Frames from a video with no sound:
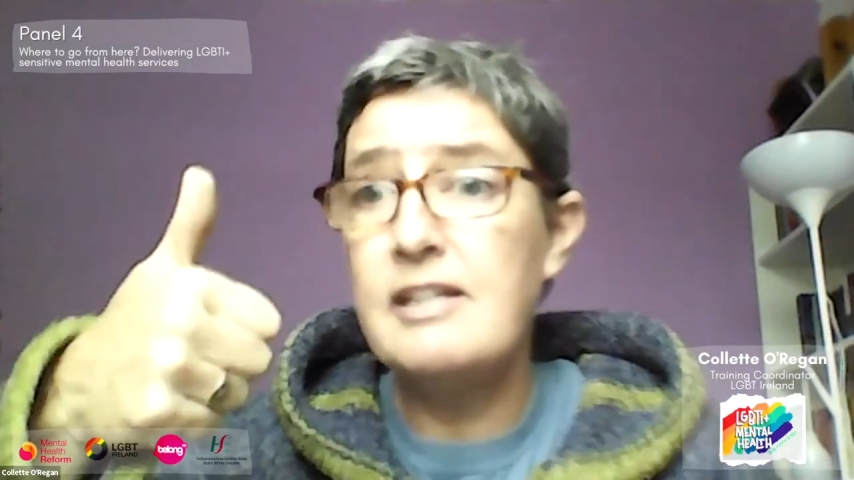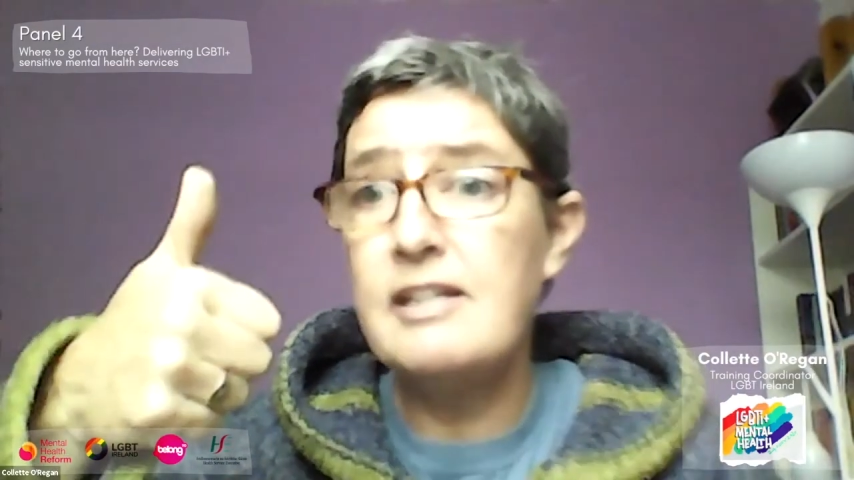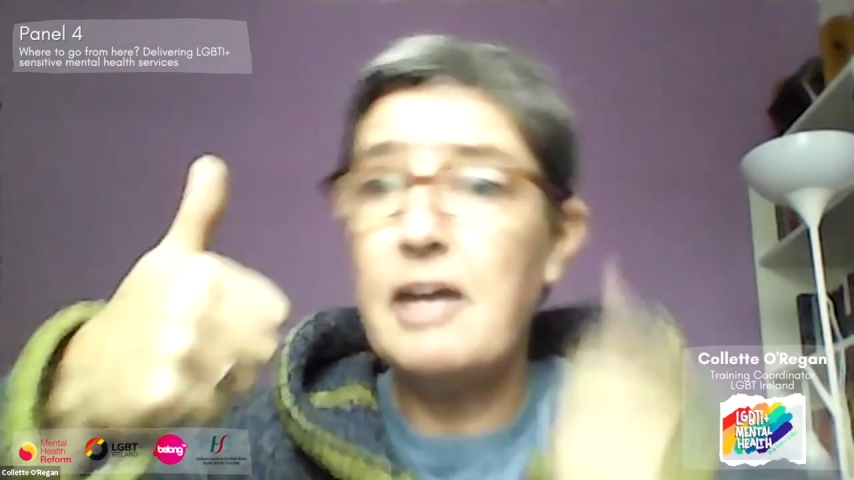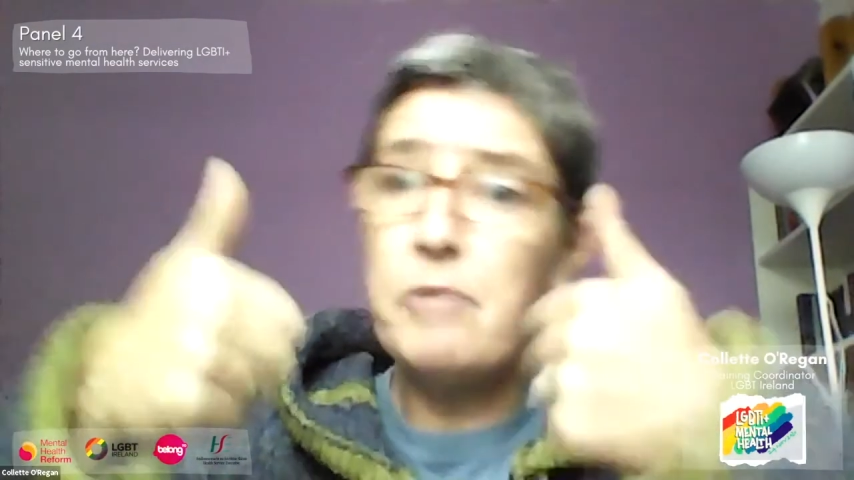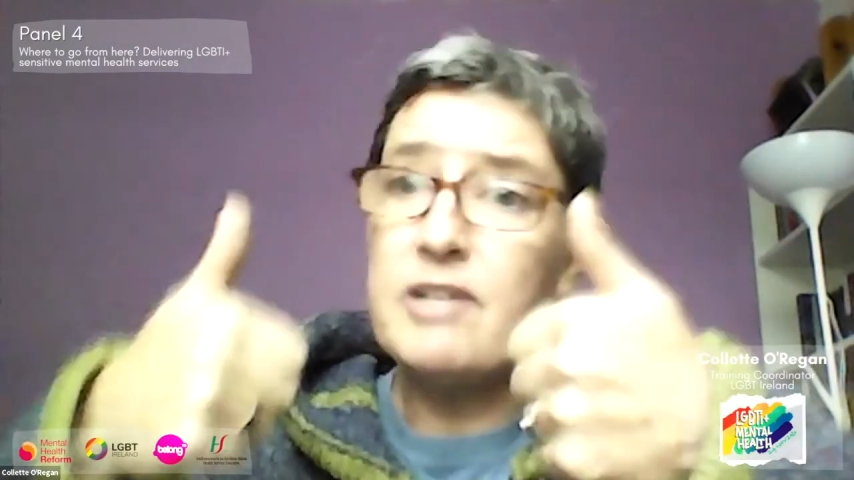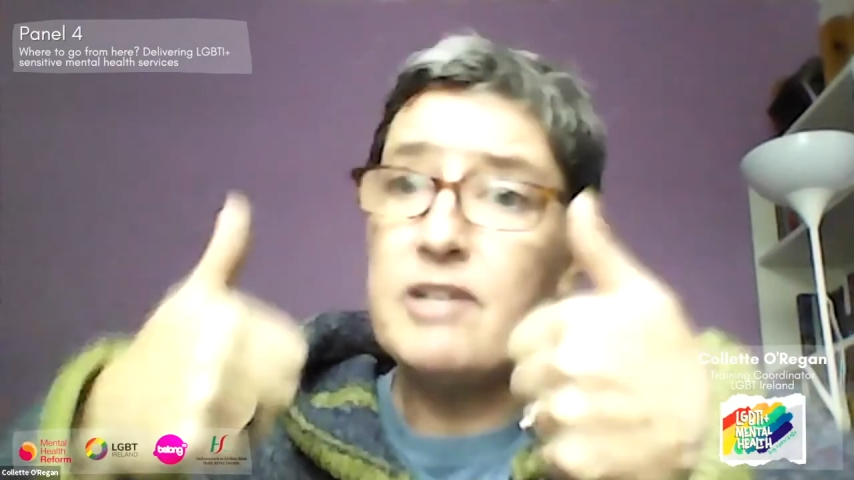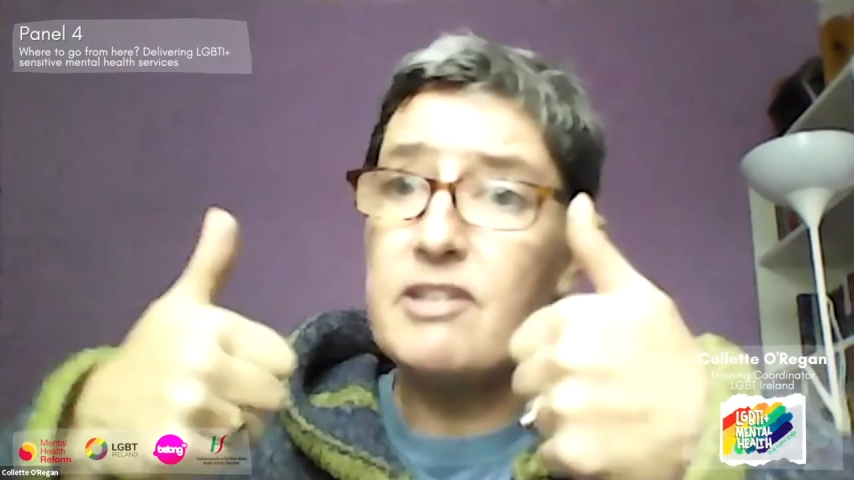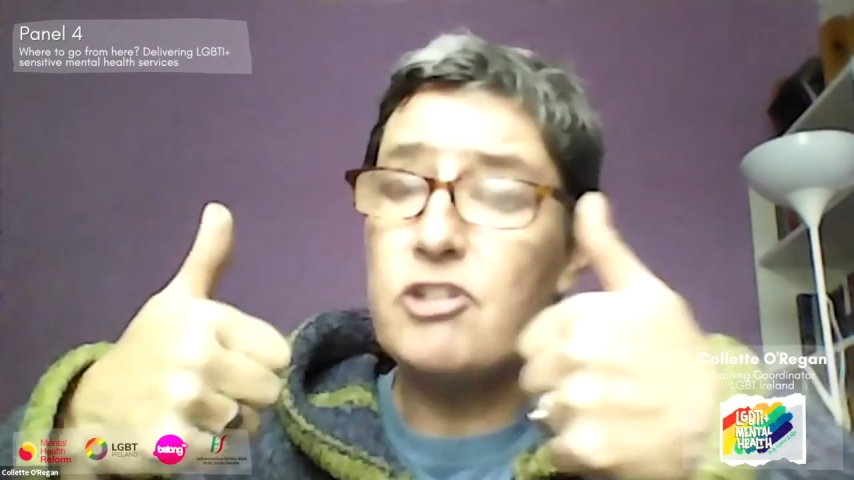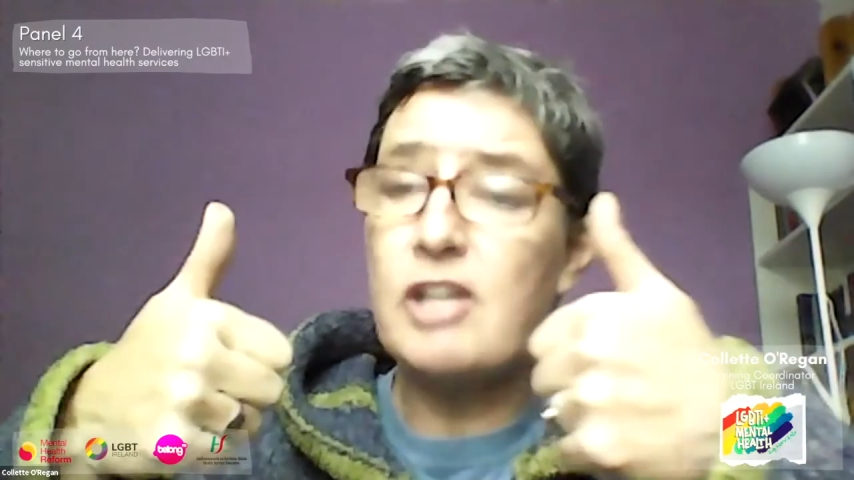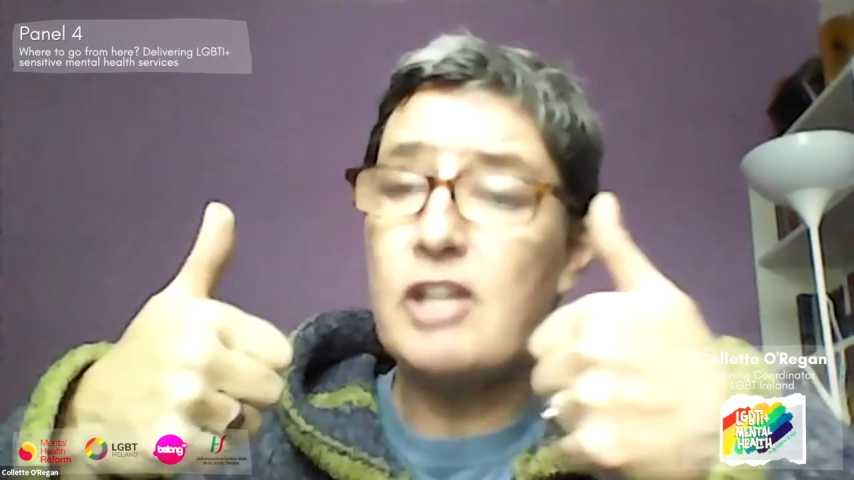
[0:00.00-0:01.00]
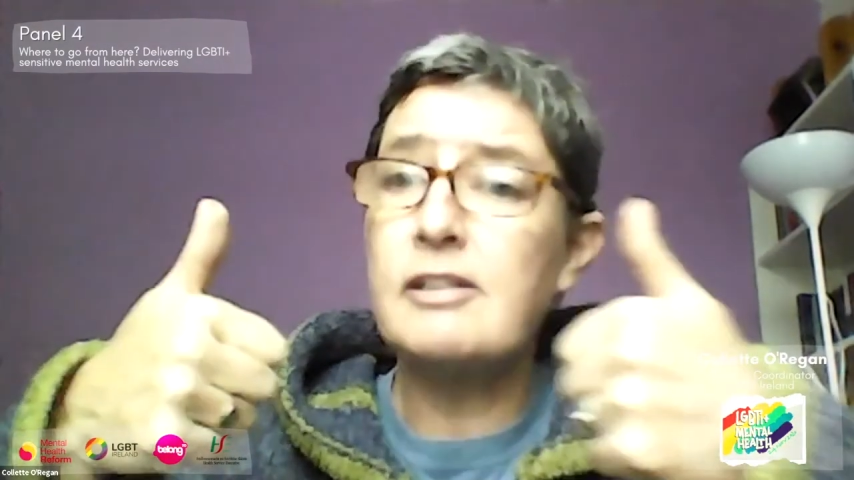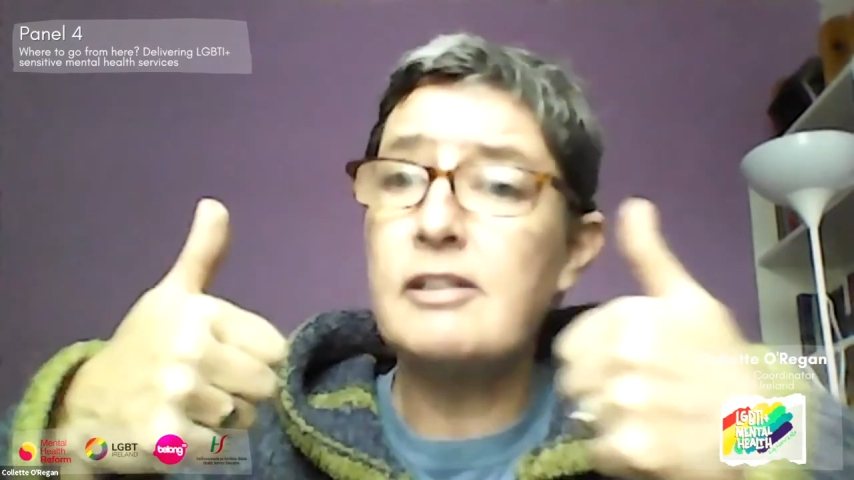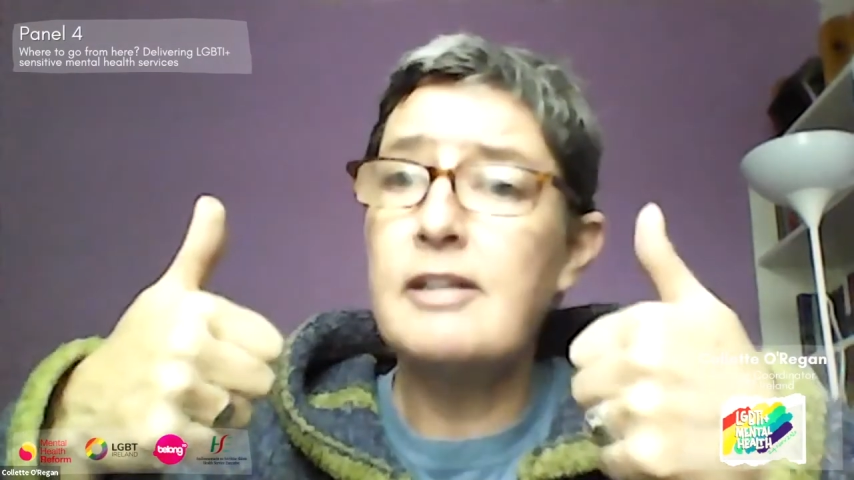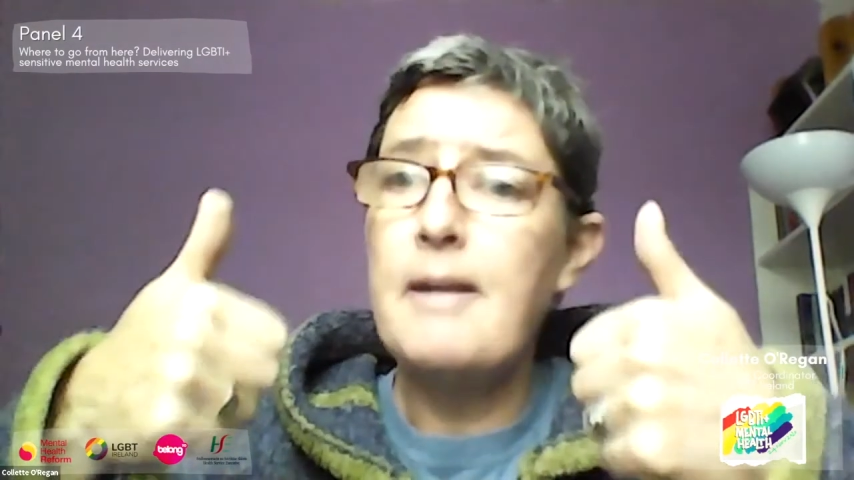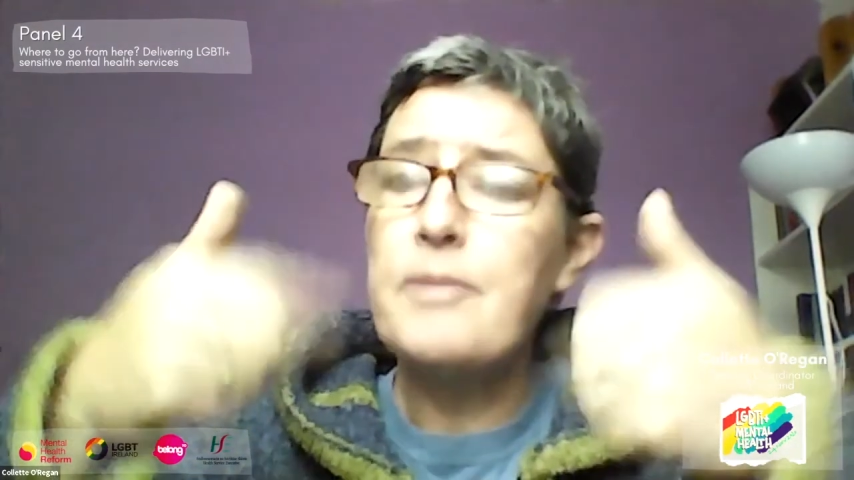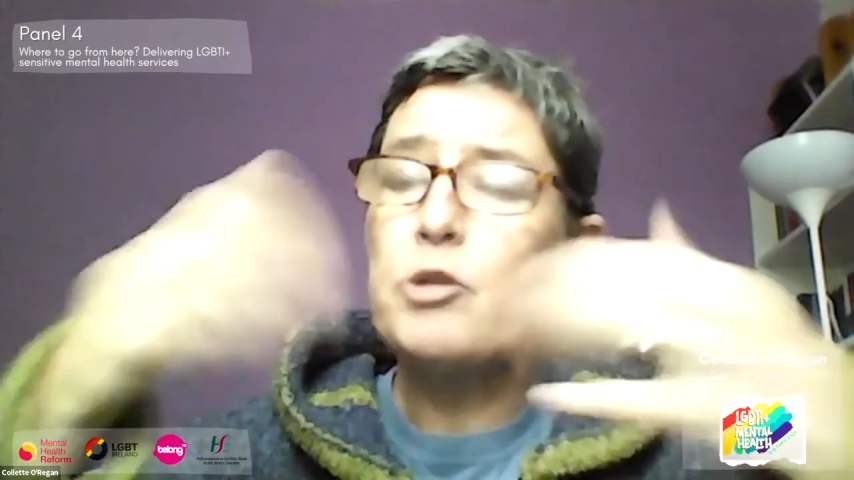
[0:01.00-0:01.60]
and we're cisgender. So